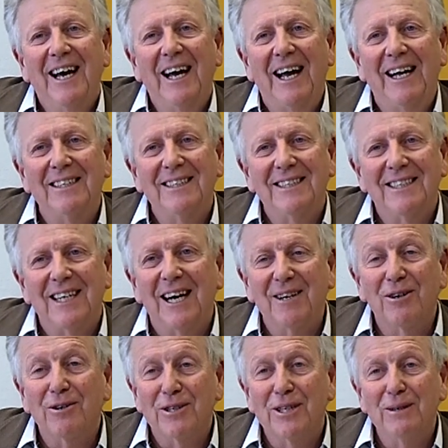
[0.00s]
and I
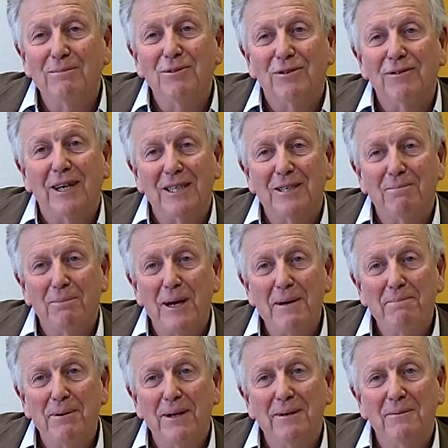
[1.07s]
got him to write a
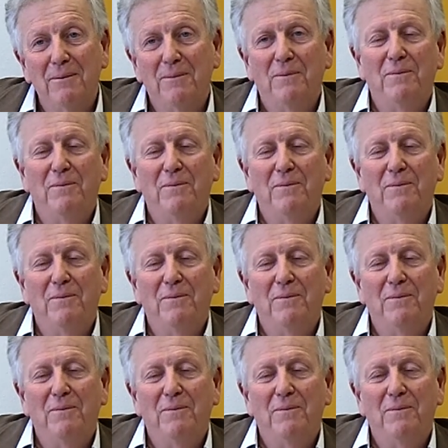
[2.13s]
paper,